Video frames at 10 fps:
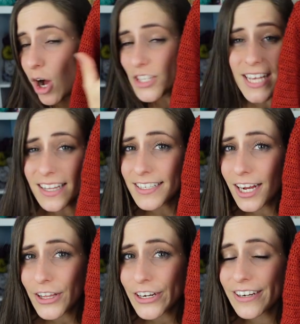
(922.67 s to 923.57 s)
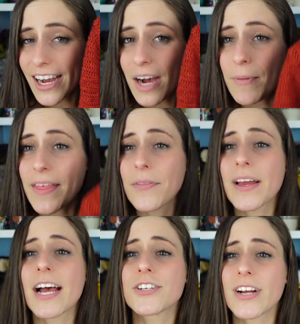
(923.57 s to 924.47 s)
all solid color um, without the
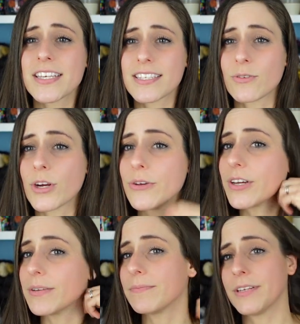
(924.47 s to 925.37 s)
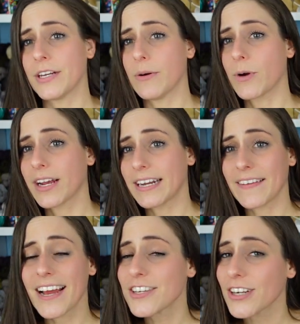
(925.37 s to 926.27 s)
contrast, or you can, you know, work it in
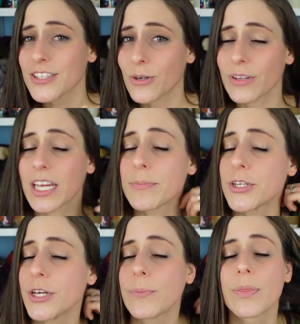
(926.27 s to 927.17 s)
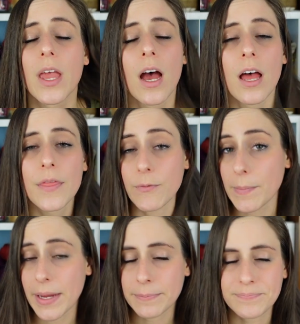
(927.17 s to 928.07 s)
the contrast, totally up to you, the
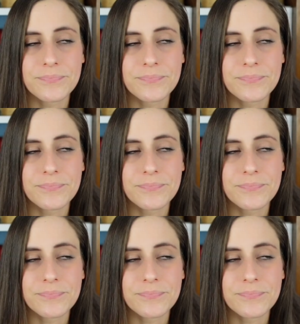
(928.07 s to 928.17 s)
ribbing.